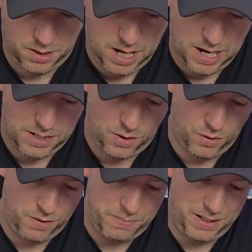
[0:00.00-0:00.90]
That is
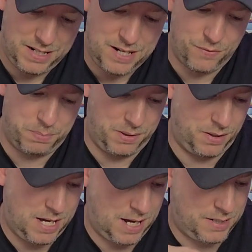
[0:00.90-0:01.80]

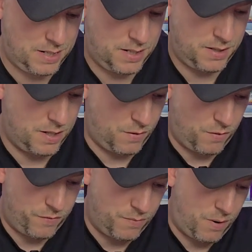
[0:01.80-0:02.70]
unbelievable, that.
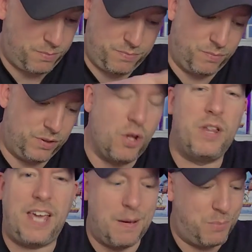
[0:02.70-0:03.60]
We'll do
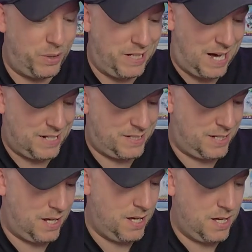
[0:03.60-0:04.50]
the Game Boy
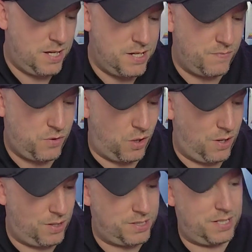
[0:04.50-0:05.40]
last. You've
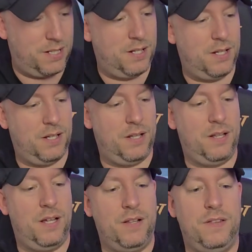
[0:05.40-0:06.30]
got
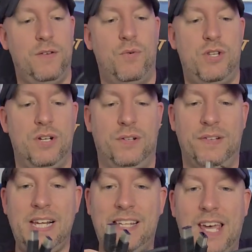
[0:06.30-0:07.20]
the original
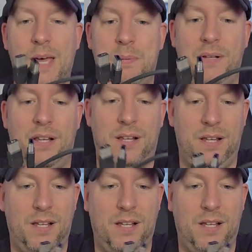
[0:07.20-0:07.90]
Link cable.